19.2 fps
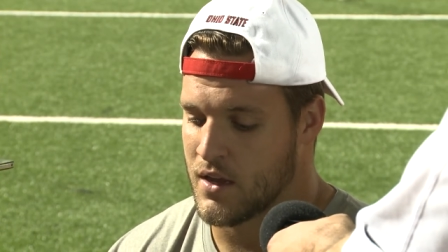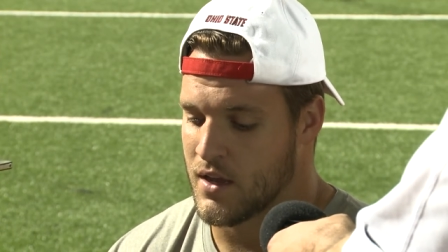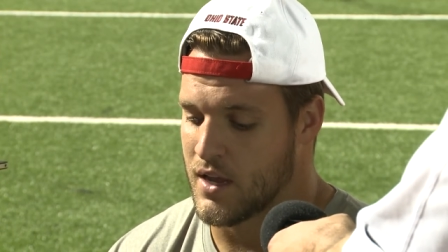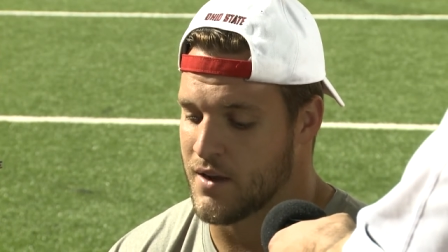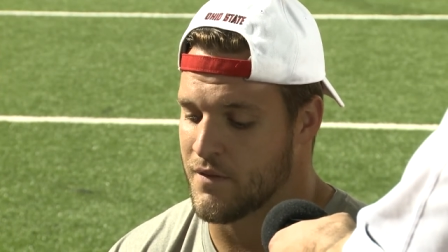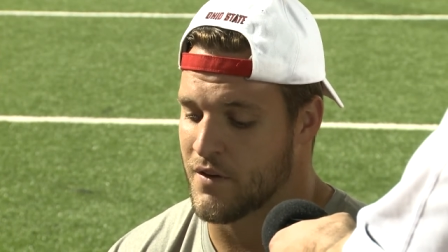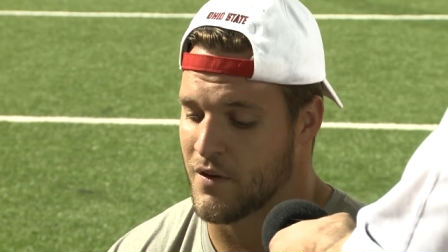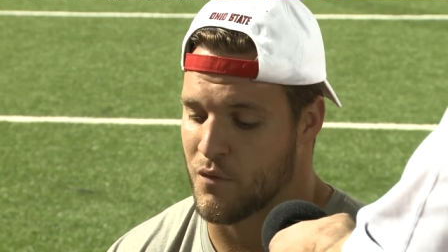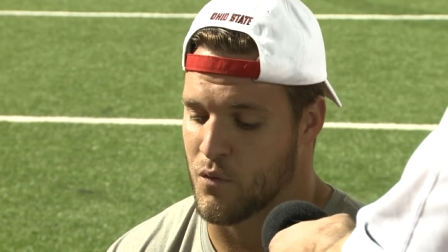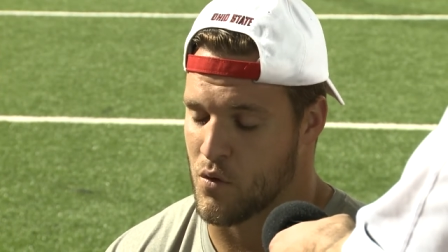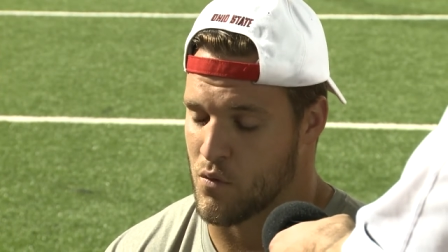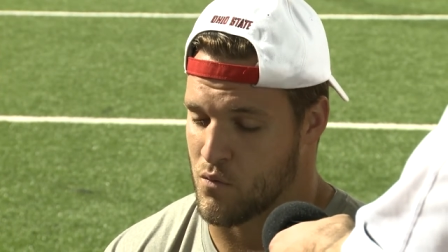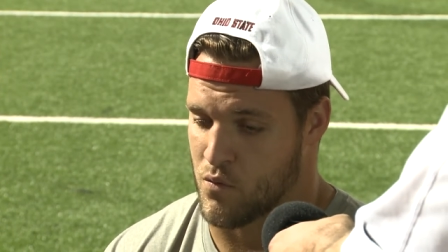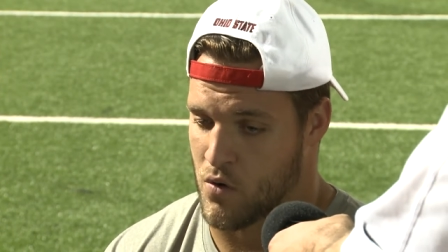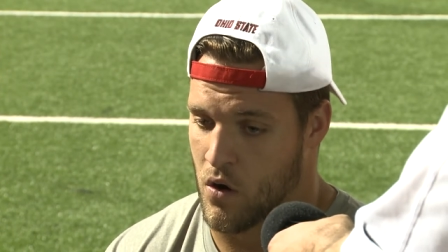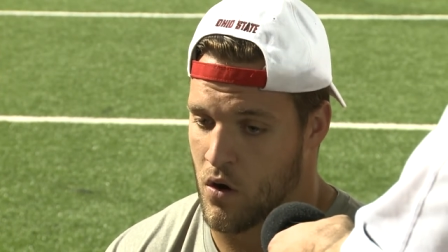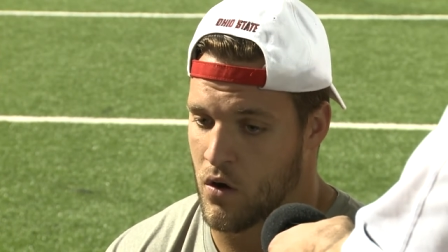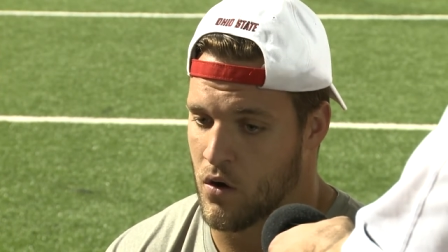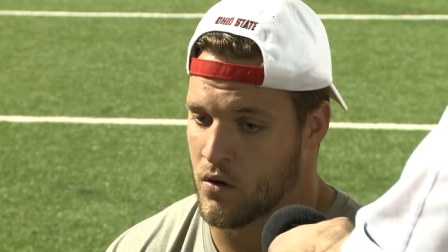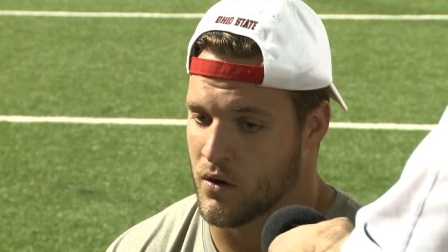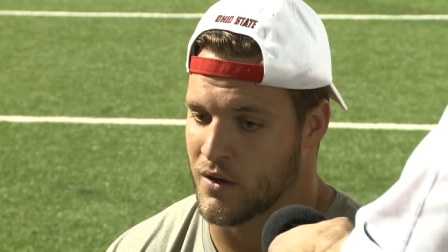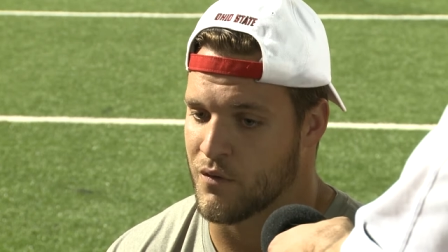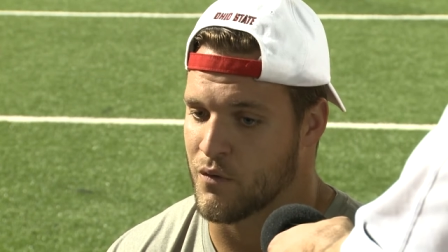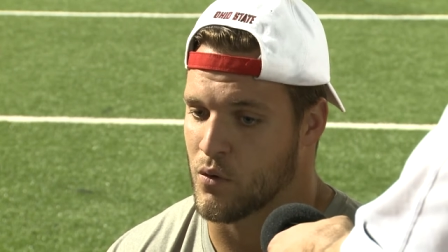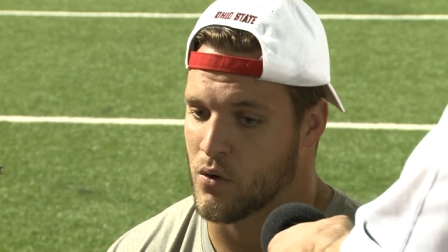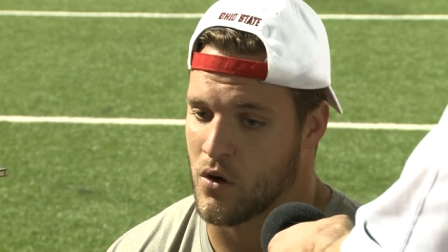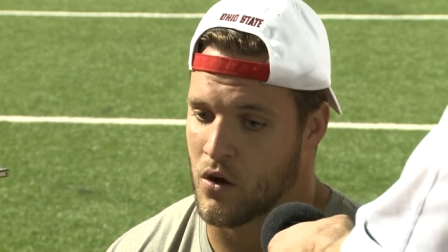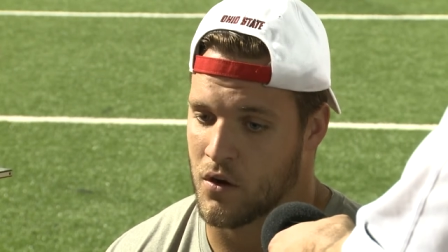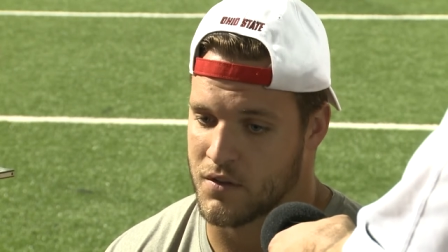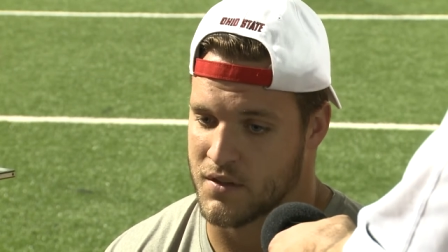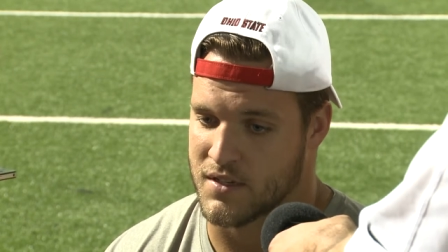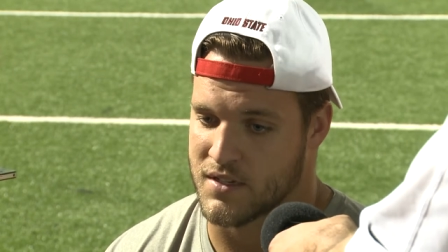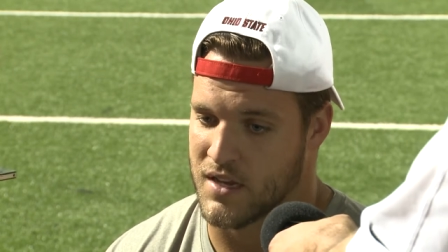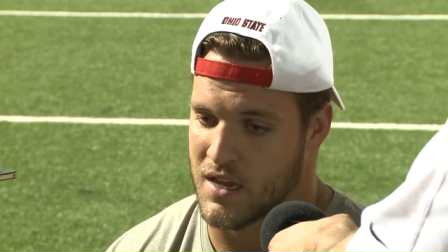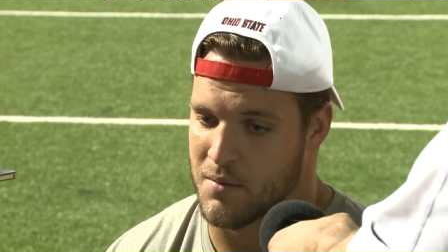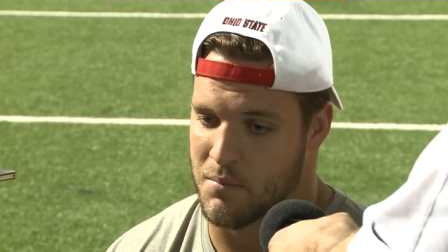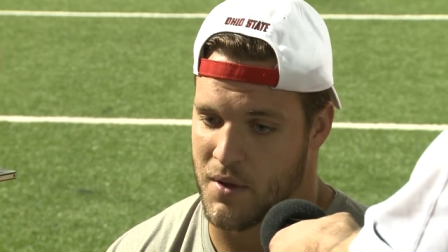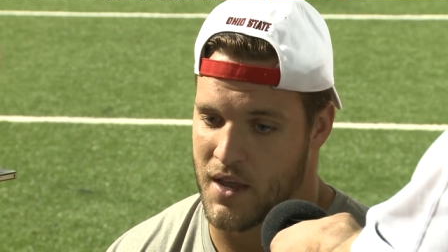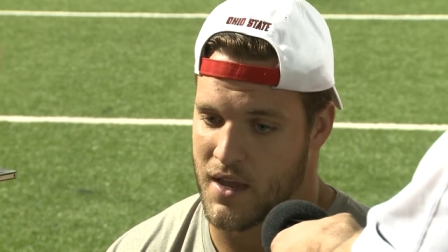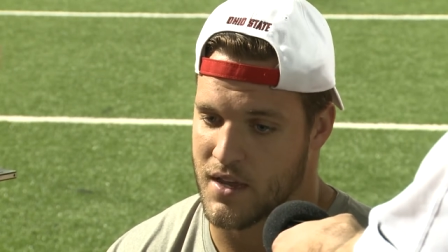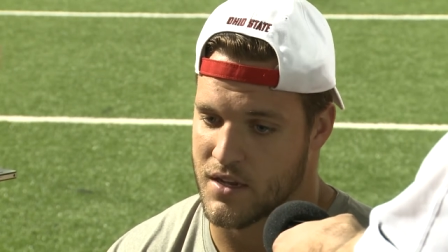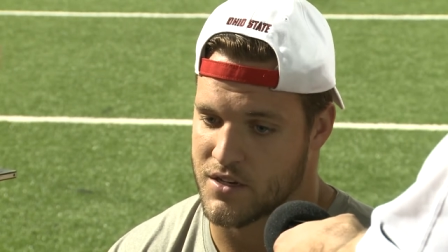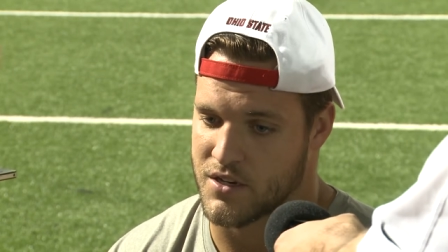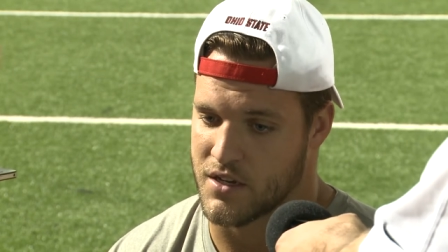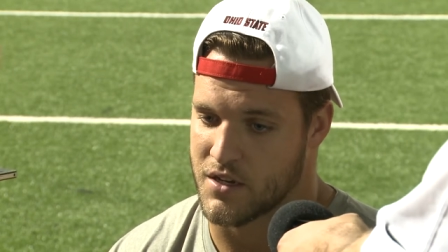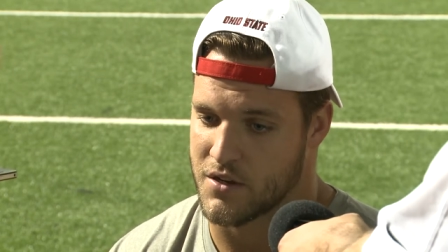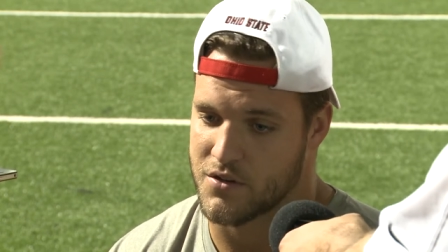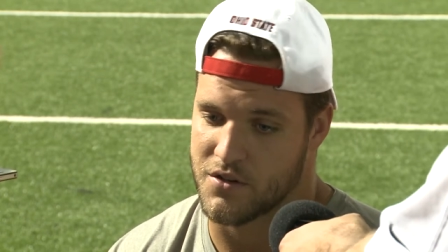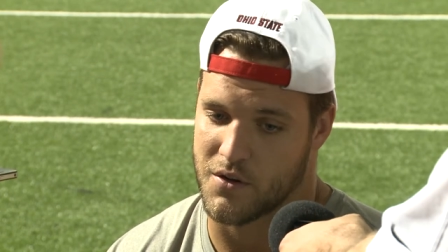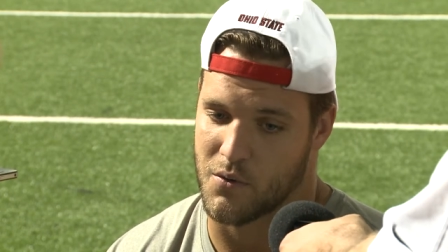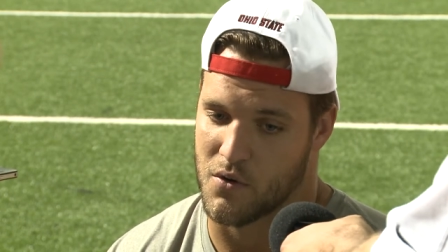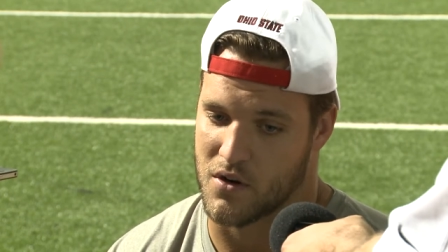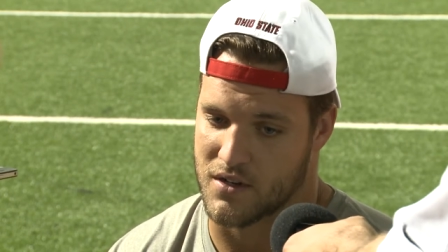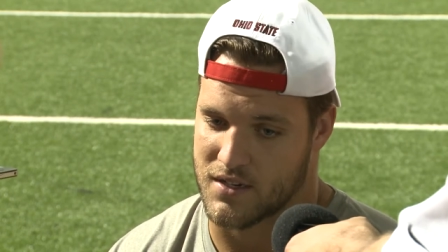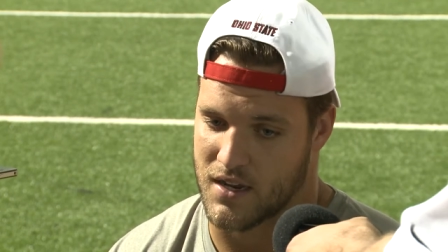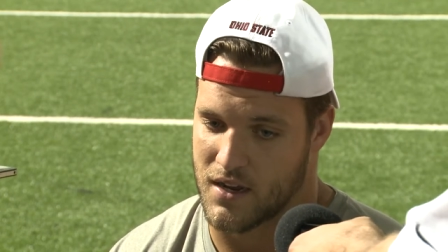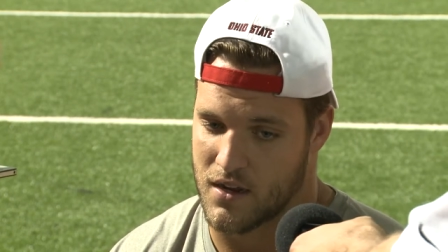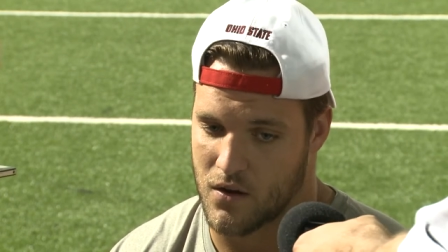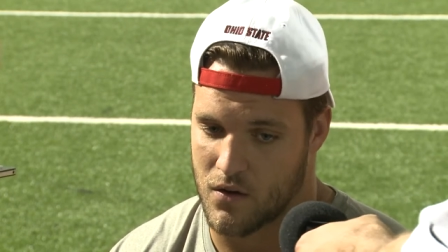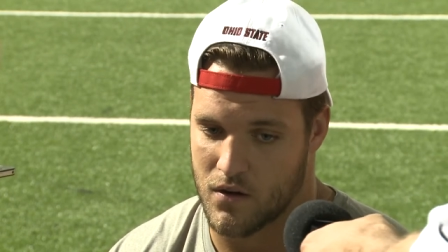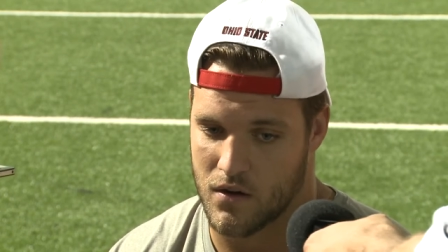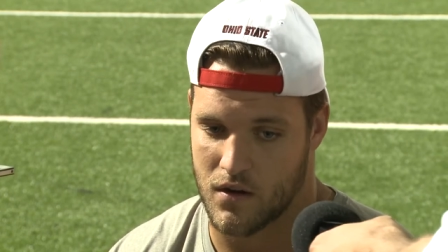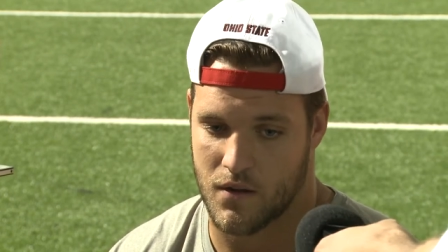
even if we're wrong, if we're all on the same page, it usually works out.